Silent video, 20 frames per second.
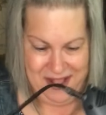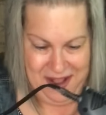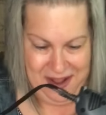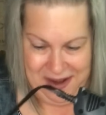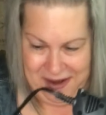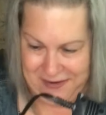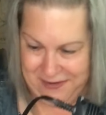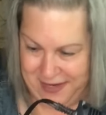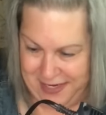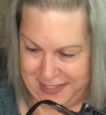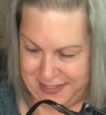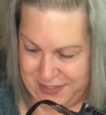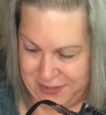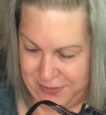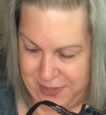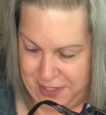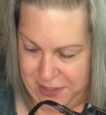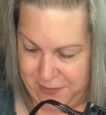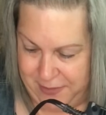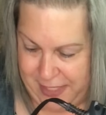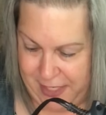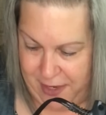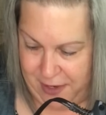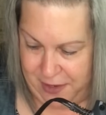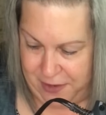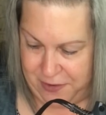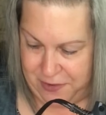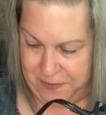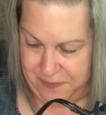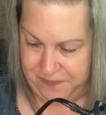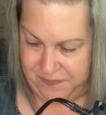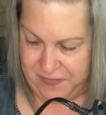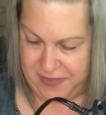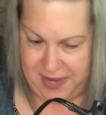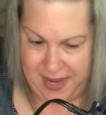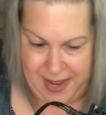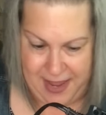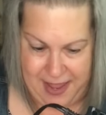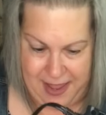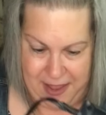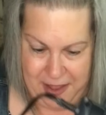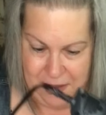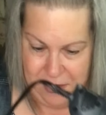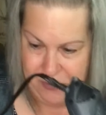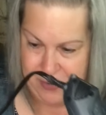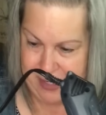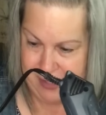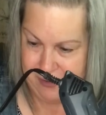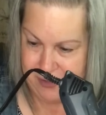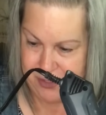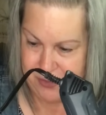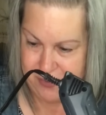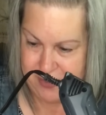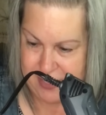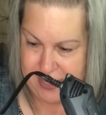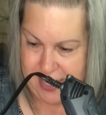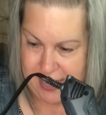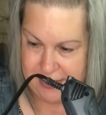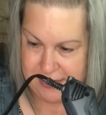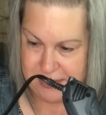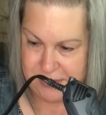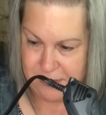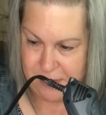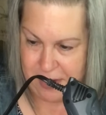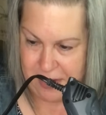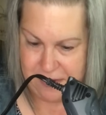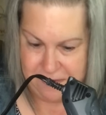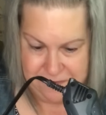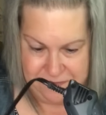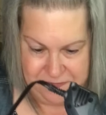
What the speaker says: All right, so here we go. Now we are doing the next one.